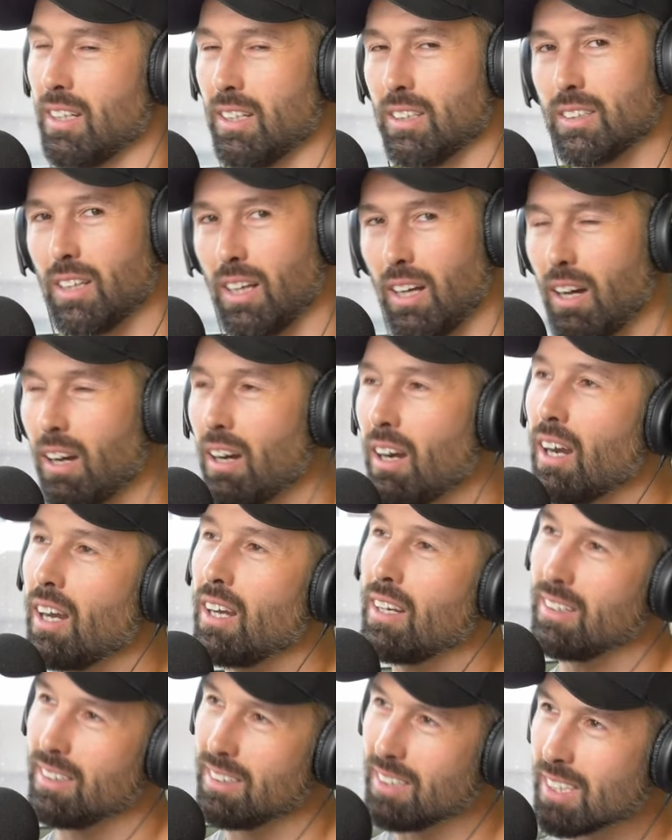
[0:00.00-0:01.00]
I was like, all
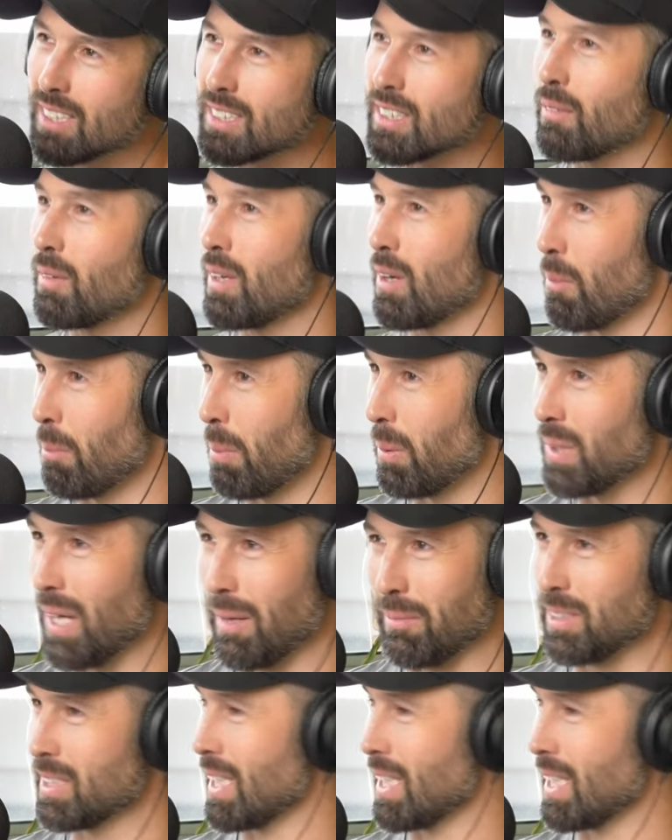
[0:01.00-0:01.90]
right. So we all pulled up.